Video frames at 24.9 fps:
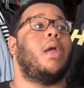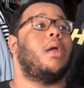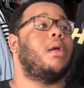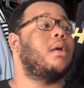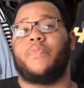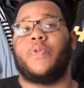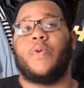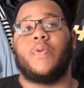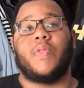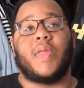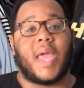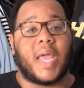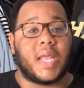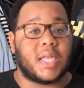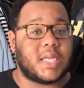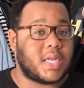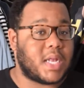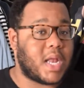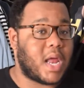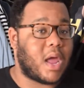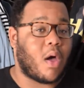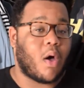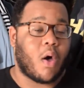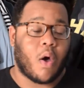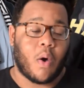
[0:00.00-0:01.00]
through the
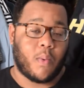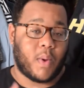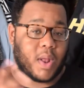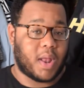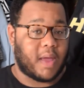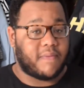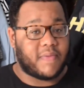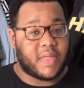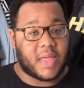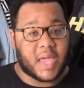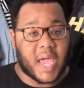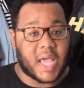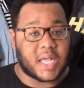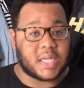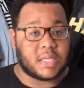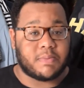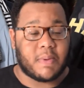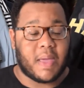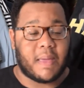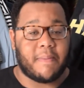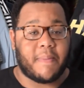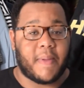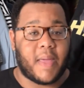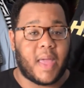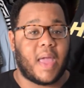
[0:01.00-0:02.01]
internet or whatever the case may
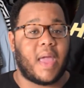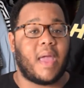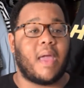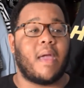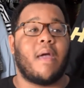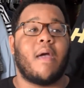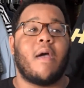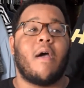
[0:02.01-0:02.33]
be.